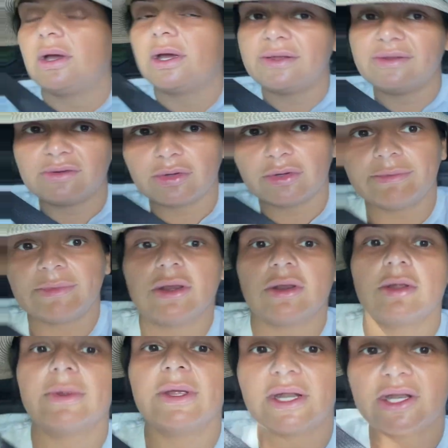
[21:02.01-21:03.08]
It is hurting my
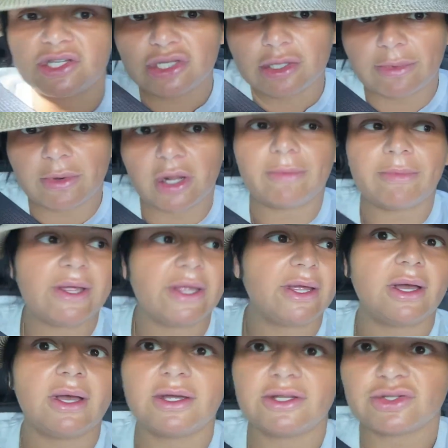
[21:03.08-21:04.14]
arm again. I should have brought
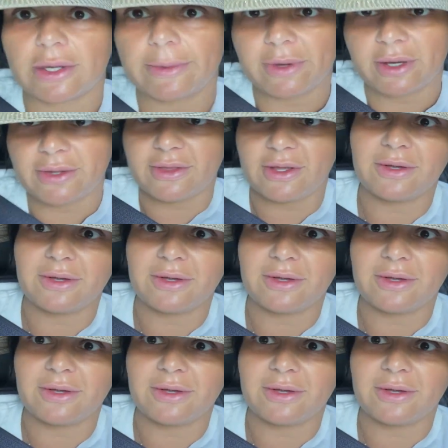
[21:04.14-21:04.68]
my tripod, though.